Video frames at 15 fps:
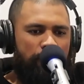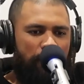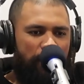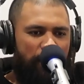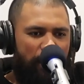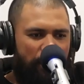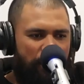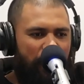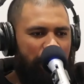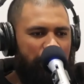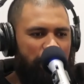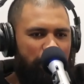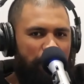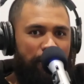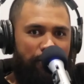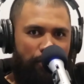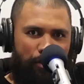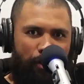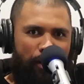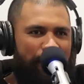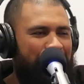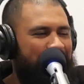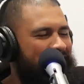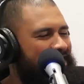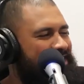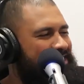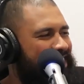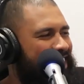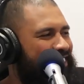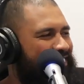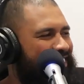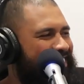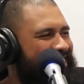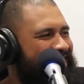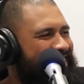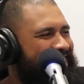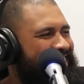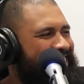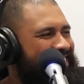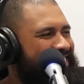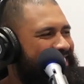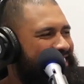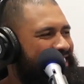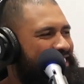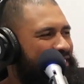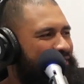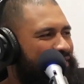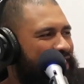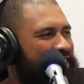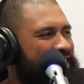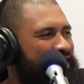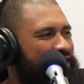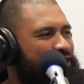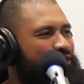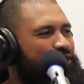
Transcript: yeah, it came to me tonight in the shower, the fact that